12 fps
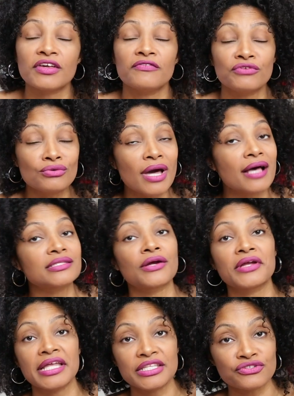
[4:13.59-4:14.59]
If you guys
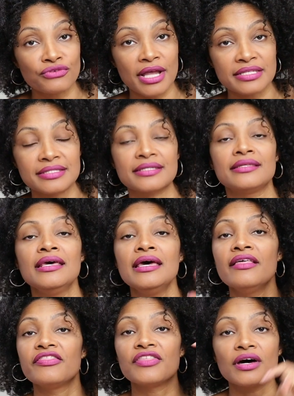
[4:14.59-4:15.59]
are interested,
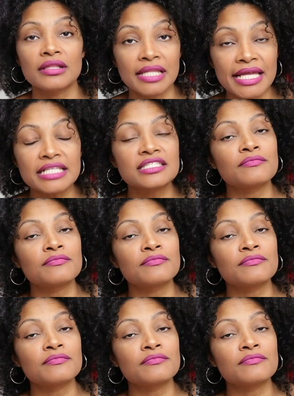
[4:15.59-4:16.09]
the link